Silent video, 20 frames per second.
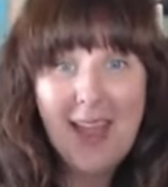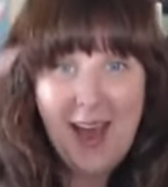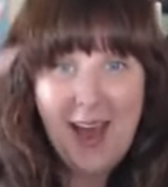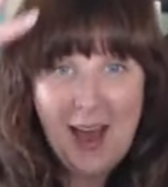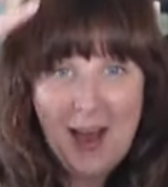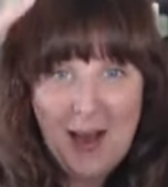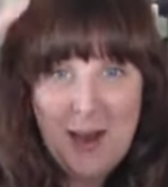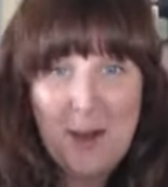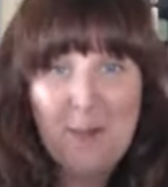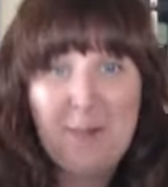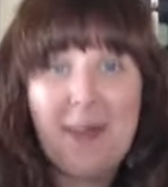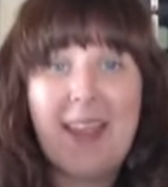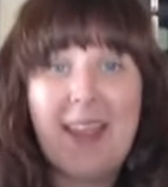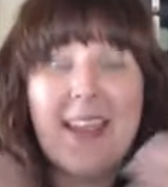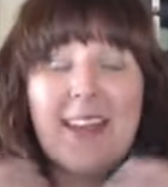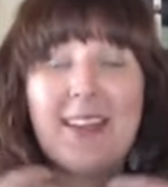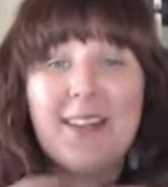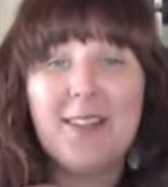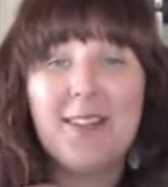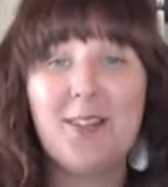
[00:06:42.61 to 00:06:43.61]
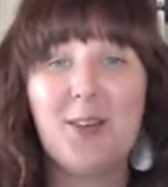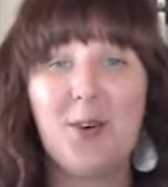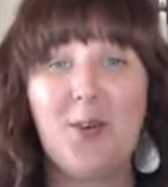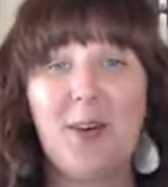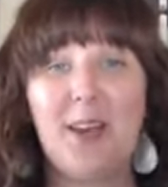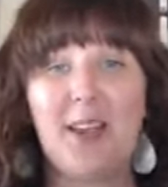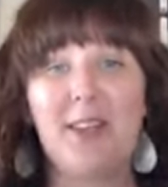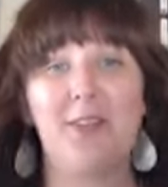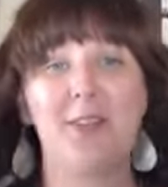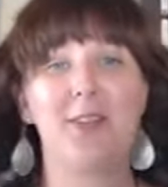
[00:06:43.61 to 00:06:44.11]
And so
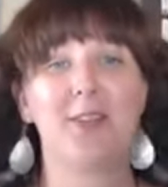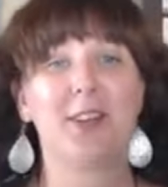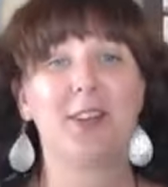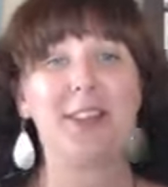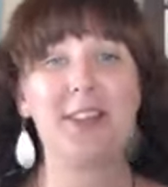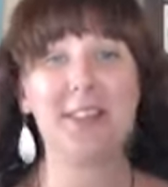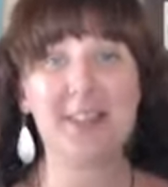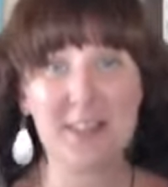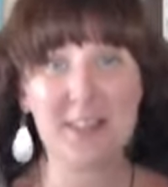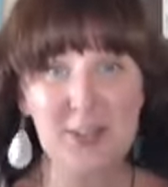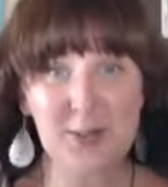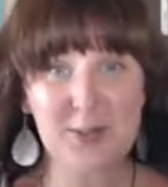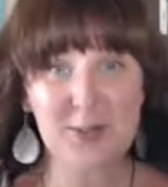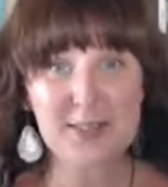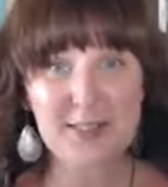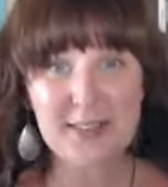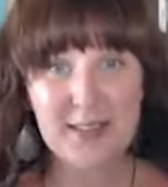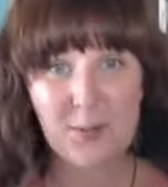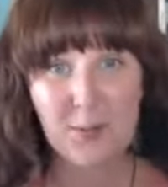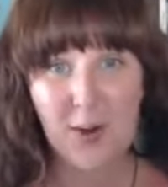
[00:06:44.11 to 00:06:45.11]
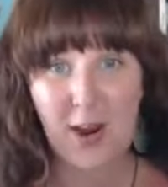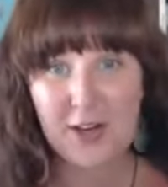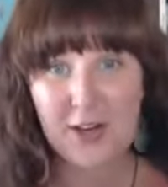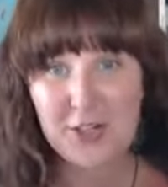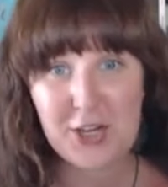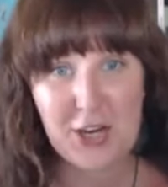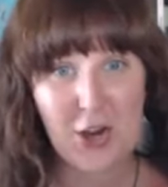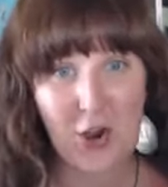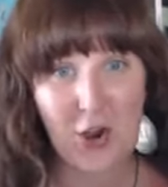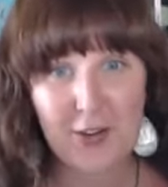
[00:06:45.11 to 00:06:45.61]
if you're continuously
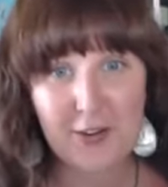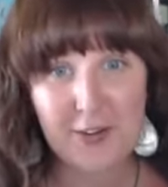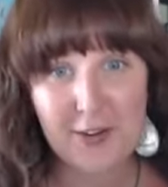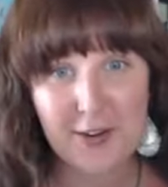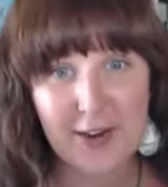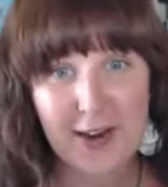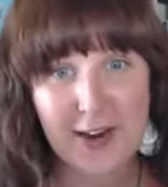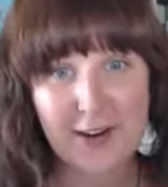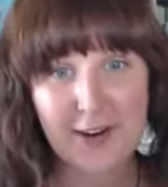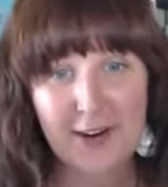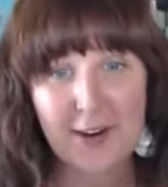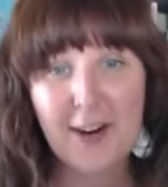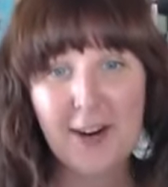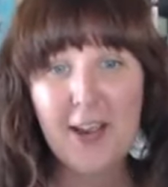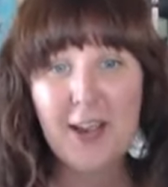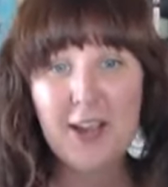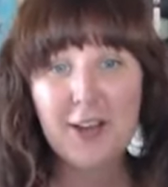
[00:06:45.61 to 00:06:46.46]
washing all your hair,